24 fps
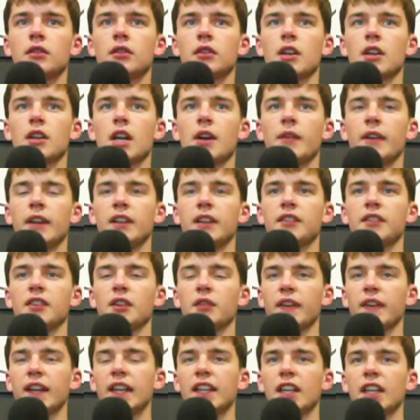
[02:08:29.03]
I mean,
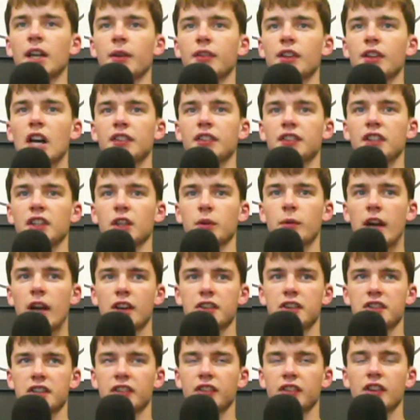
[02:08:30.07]
Silvino is asking the
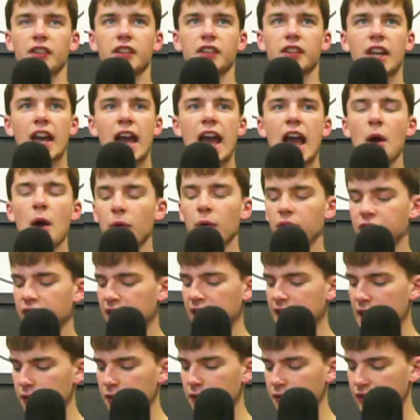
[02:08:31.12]
question. He's asking, how is he
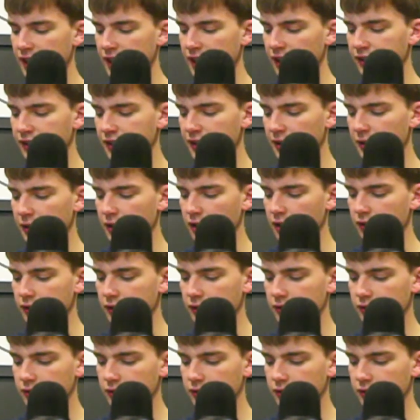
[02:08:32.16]
allowed to take so long?